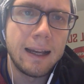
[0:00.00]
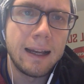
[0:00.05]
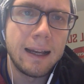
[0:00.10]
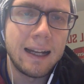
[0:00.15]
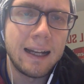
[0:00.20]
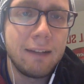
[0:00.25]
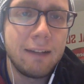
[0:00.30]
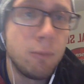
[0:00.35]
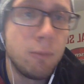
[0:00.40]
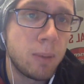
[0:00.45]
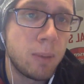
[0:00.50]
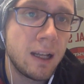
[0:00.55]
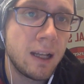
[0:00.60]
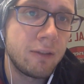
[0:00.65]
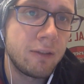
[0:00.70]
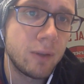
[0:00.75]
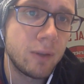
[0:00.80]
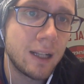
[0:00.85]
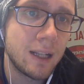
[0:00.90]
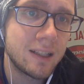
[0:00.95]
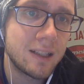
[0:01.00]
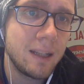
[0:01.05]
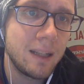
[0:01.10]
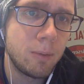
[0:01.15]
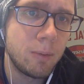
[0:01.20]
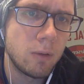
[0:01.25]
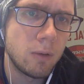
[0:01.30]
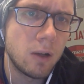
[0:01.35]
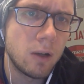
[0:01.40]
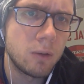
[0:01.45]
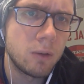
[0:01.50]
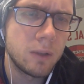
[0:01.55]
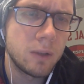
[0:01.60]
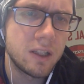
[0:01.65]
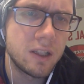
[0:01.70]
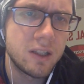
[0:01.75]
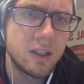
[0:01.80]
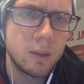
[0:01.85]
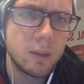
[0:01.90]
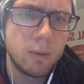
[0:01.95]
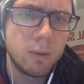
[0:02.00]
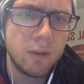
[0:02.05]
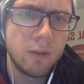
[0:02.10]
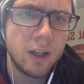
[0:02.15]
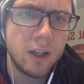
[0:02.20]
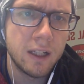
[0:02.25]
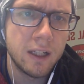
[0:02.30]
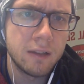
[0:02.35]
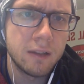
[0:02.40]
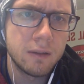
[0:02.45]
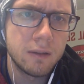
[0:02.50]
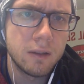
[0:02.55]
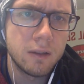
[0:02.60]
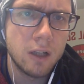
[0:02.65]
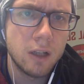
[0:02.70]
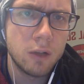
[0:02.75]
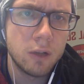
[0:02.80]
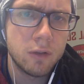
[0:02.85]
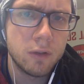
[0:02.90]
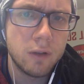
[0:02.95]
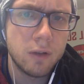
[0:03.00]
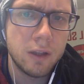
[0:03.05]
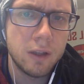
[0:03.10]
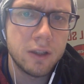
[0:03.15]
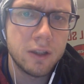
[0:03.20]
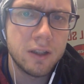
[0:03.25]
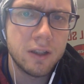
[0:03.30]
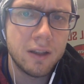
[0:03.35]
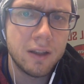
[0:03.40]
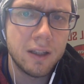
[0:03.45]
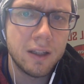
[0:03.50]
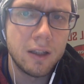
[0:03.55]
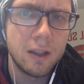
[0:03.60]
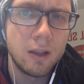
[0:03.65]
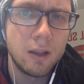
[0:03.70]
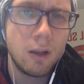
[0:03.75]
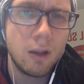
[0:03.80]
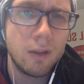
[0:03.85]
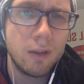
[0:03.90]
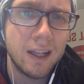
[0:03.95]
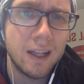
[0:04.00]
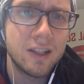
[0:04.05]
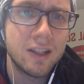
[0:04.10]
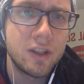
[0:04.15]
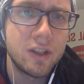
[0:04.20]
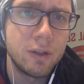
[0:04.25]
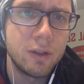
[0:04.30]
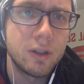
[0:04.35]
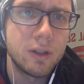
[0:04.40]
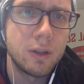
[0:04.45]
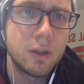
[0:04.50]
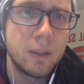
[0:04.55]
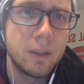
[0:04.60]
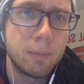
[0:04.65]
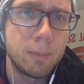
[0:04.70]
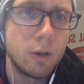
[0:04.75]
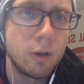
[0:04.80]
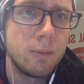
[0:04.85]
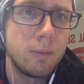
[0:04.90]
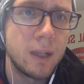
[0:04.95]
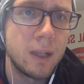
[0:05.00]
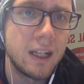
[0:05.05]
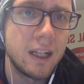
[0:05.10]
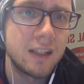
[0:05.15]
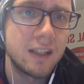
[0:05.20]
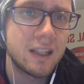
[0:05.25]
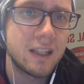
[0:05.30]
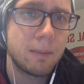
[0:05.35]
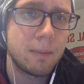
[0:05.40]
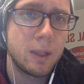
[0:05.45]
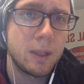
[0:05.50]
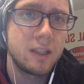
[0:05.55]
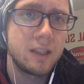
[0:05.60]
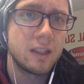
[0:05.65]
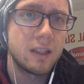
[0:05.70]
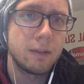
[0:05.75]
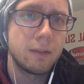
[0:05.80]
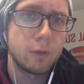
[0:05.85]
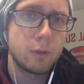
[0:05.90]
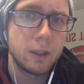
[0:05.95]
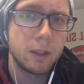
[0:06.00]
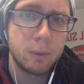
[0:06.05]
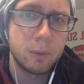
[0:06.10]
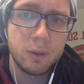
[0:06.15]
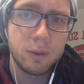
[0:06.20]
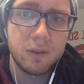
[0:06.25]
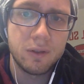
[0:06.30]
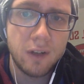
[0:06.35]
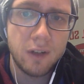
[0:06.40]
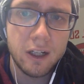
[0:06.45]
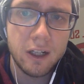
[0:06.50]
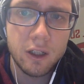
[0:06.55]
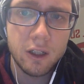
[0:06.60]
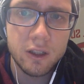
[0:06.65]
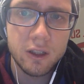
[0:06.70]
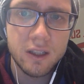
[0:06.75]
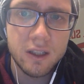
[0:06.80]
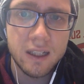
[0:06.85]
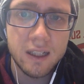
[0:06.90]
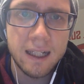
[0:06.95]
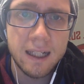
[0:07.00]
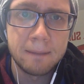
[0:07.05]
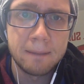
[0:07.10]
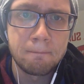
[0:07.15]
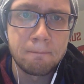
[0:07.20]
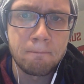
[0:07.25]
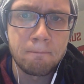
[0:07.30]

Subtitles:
and even playing from that deeper role, he's still providing goals for others, and I think a lot of that is due to the improvement in his set-piece delivery, which was very good today.